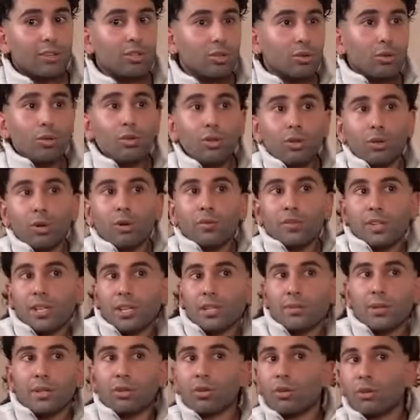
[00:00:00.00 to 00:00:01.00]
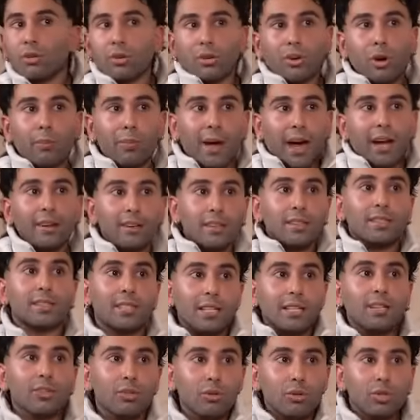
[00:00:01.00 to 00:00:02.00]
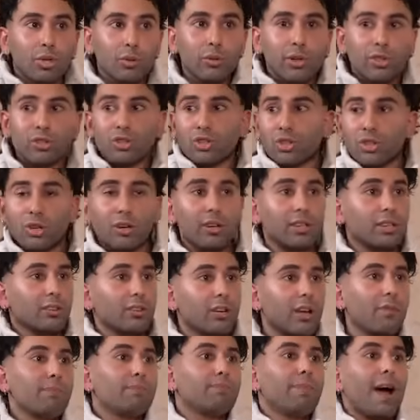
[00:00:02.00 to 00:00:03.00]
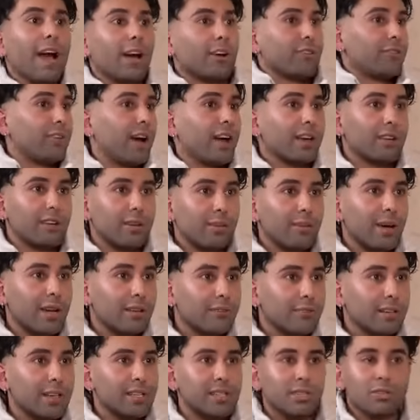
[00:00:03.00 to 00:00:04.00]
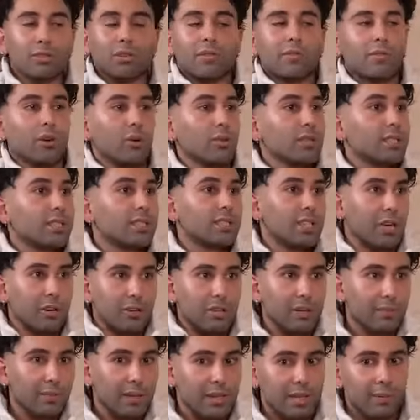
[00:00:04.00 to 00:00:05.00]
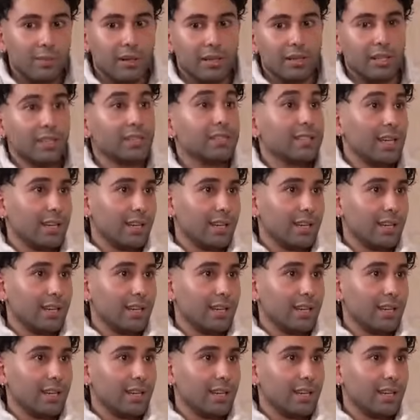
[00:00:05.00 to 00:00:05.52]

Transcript: And you don't know if things will go good or bad until you do it. Sure, it could have backfired in my face, it could have gone terribly, but it